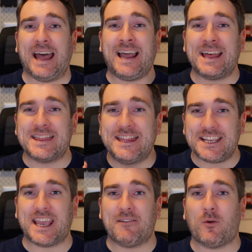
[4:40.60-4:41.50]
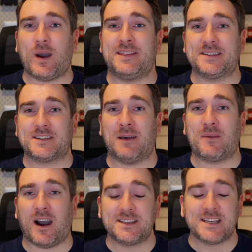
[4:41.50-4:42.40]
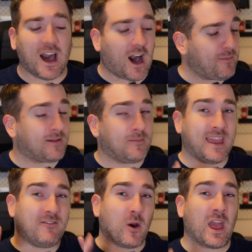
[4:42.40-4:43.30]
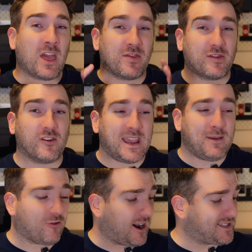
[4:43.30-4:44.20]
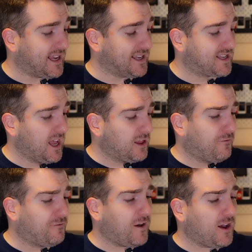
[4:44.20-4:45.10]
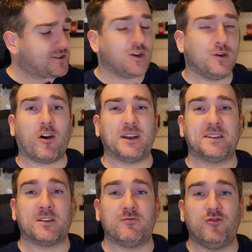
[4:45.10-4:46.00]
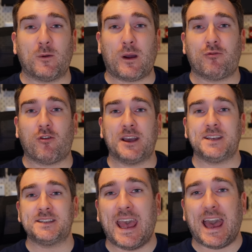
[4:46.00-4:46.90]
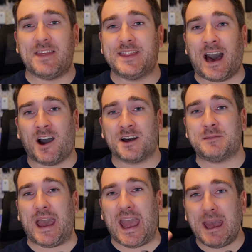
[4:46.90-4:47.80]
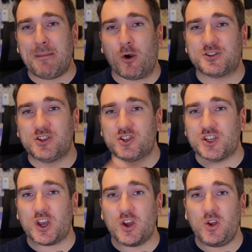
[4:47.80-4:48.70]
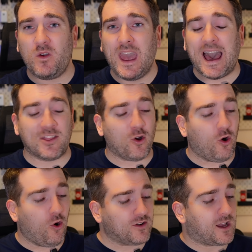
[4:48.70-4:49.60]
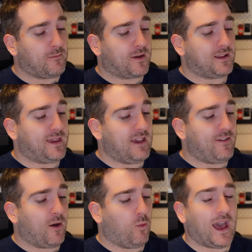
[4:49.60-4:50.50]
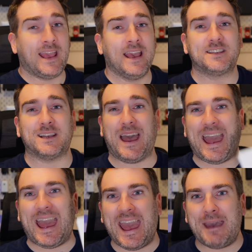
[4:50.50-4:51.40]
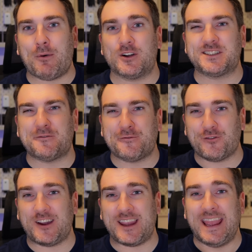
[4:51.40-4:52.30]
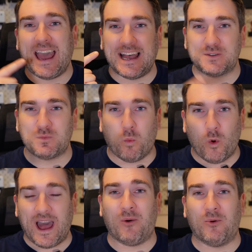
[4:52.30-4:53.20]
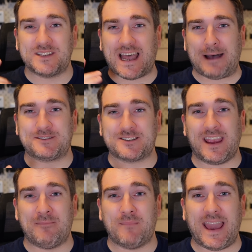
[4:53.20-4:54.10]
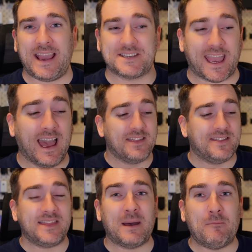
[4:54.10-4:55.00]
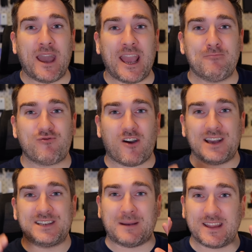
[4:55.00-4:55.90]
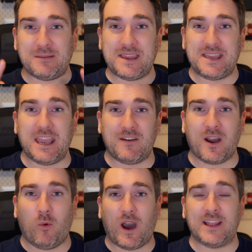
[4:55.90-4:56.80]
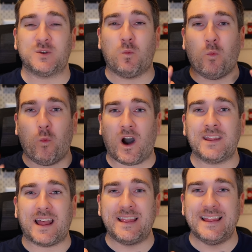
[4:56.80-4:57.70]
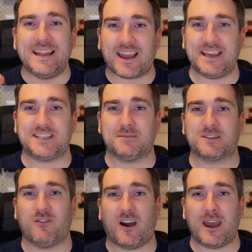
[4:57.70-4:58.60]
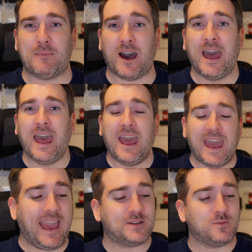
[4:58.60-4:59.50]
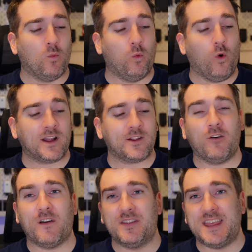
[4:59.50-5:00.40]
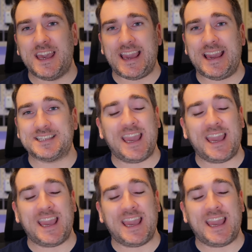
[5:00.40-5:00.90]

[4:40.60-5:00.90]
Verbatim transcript: And at this giveaway this time guys, I'm going to be giving away 3 prizes. The first 2 prizes are runner-up prizes, and that are some AirPods 2, and also I'm going to be giving away some AirPods free as well. It's absolutely amazing. Then the main prize that I'm going to be giving away to one lucky subscriber is one of these.